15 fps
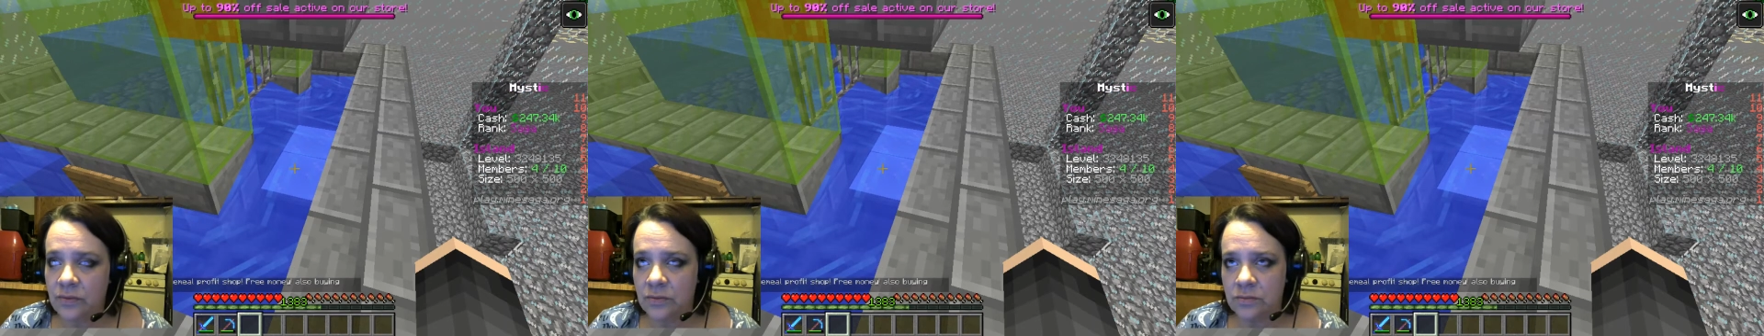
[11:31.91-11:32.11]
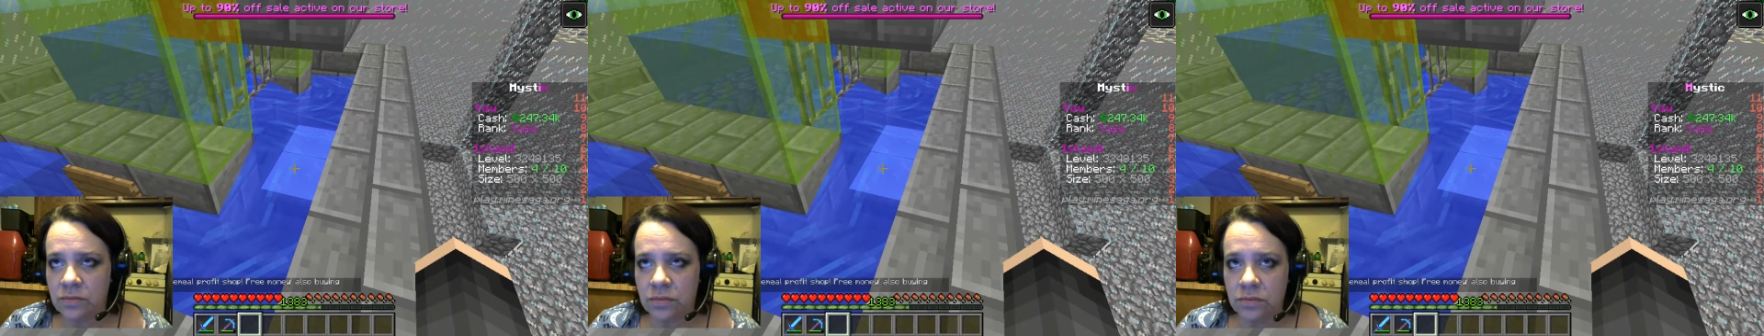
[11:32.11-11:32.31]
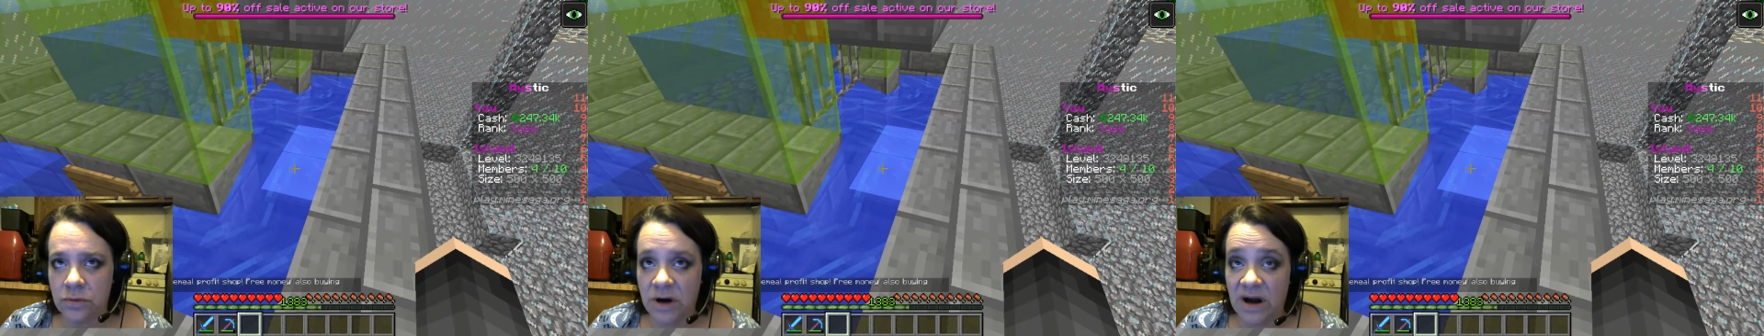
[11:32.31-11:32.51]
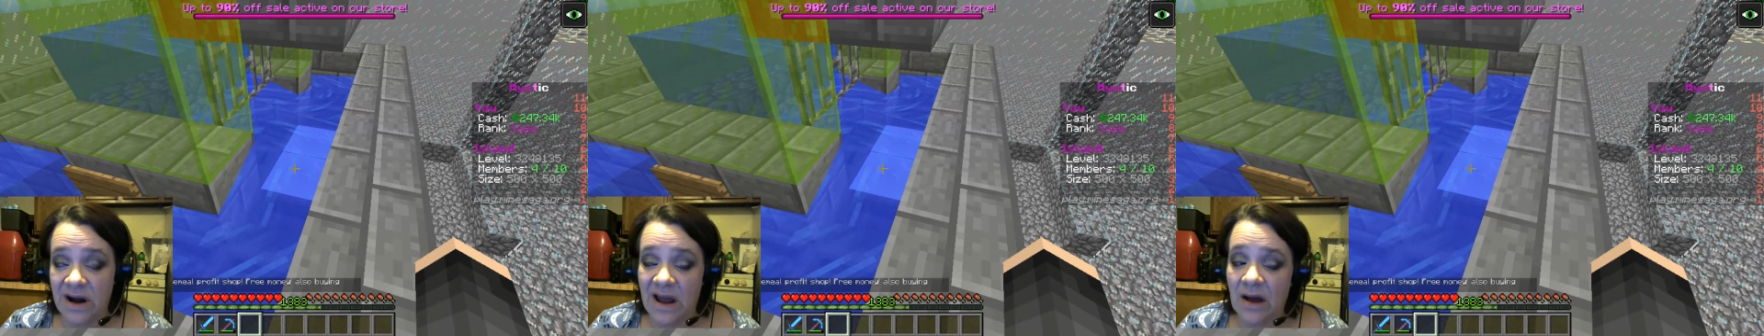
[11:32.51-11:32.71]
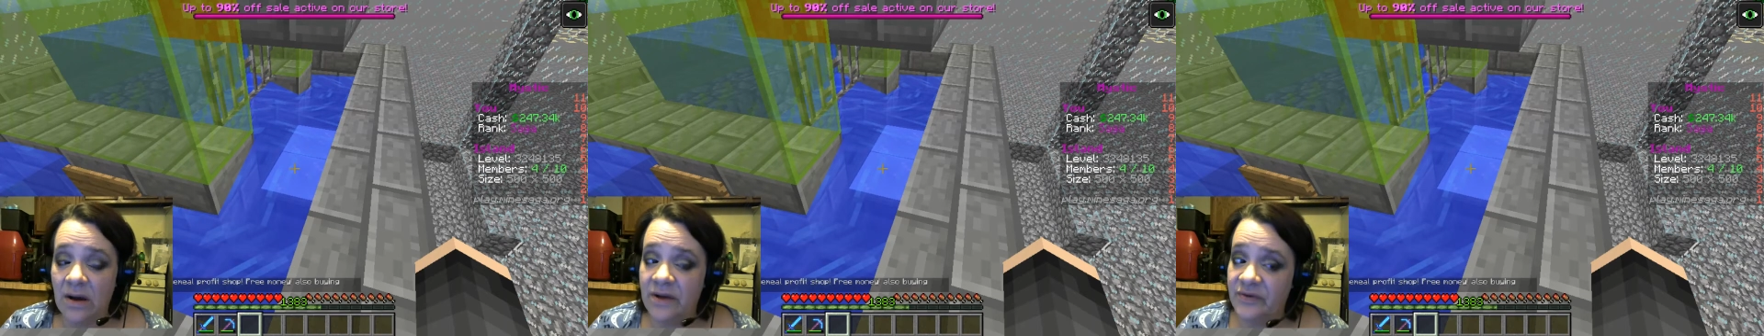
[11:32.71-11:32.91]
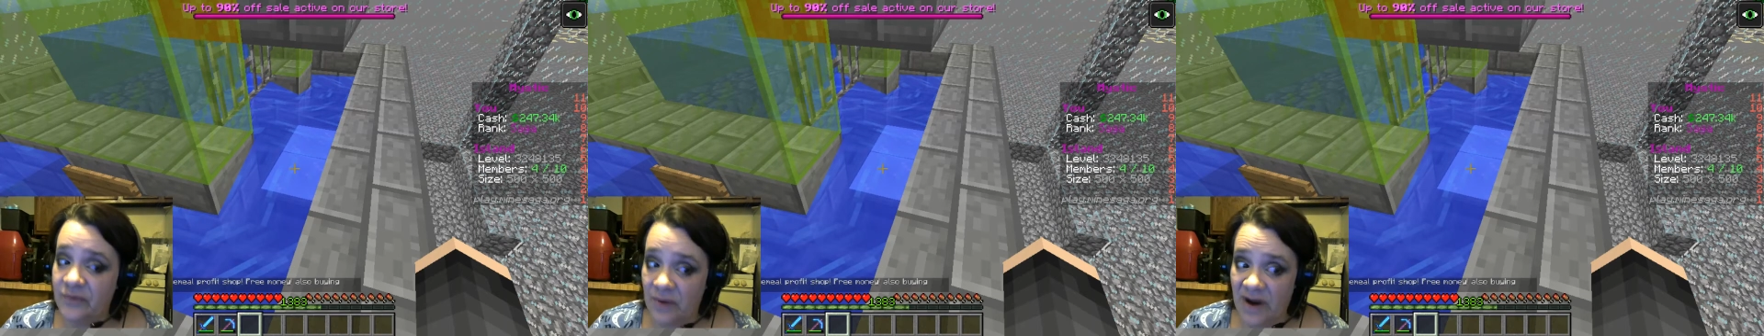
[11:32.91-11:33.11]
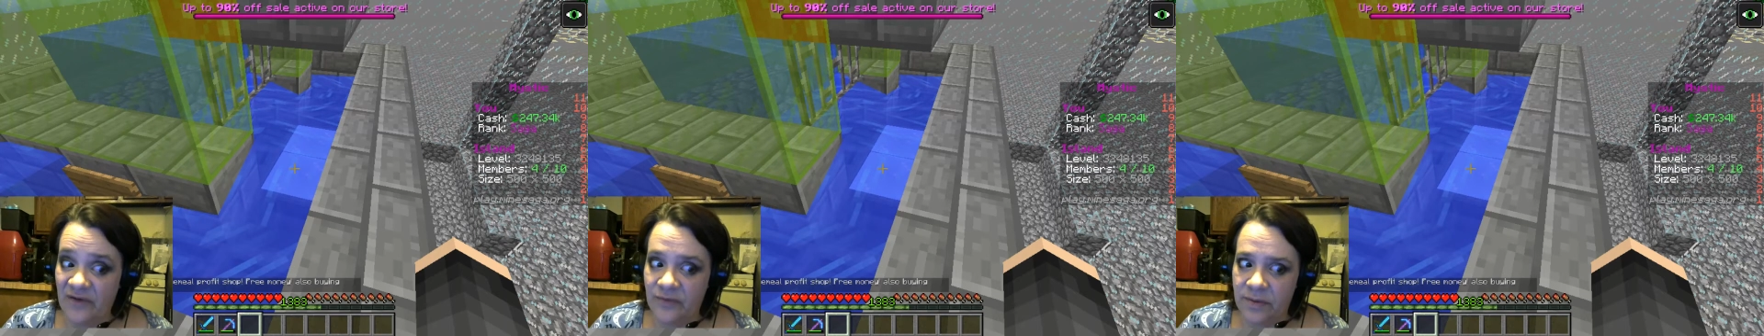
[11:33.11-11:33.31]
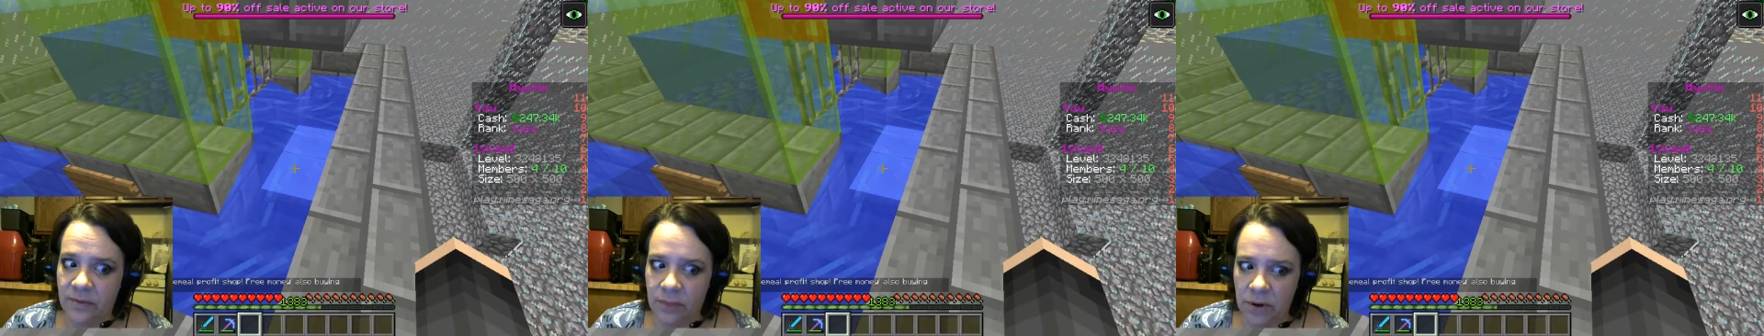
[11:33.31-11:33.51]
Mm-hmm. Right now, it's
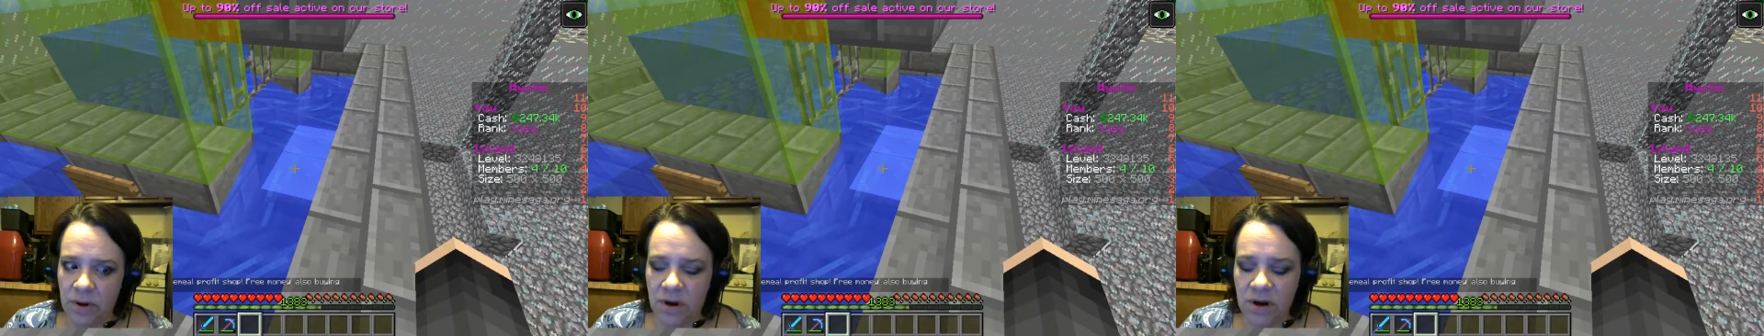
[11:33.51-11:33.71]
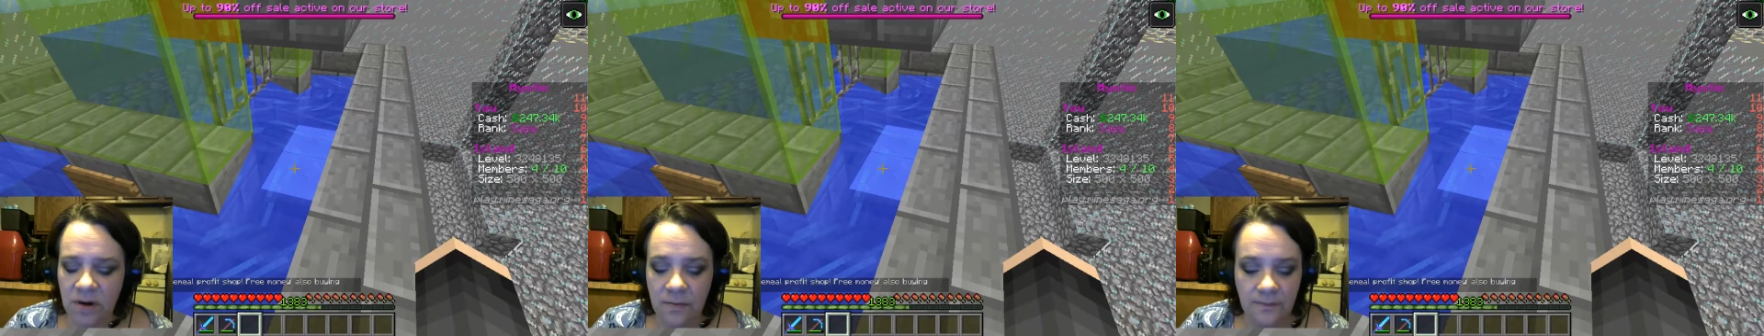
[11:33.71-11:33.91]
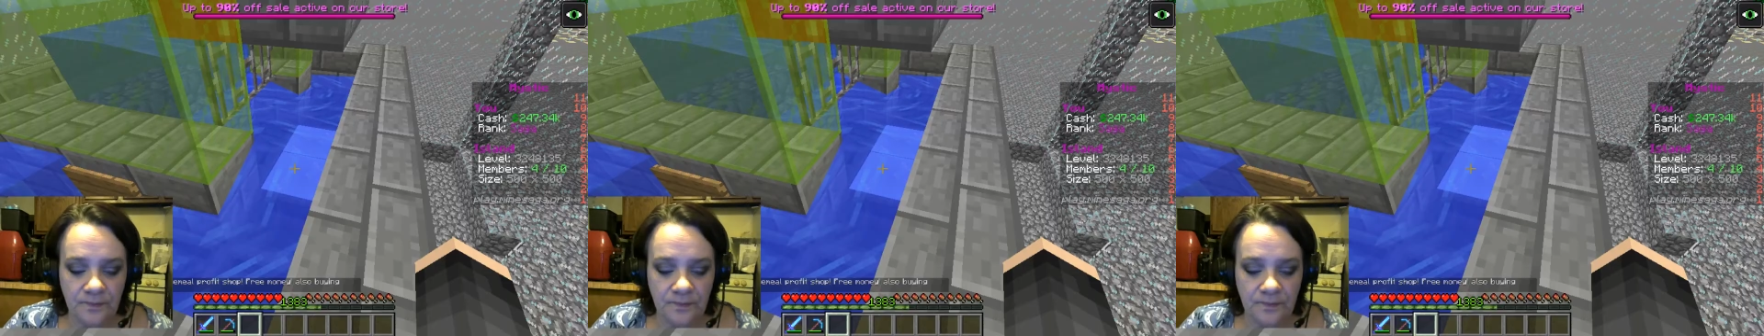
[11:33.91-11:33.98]
raspy, period.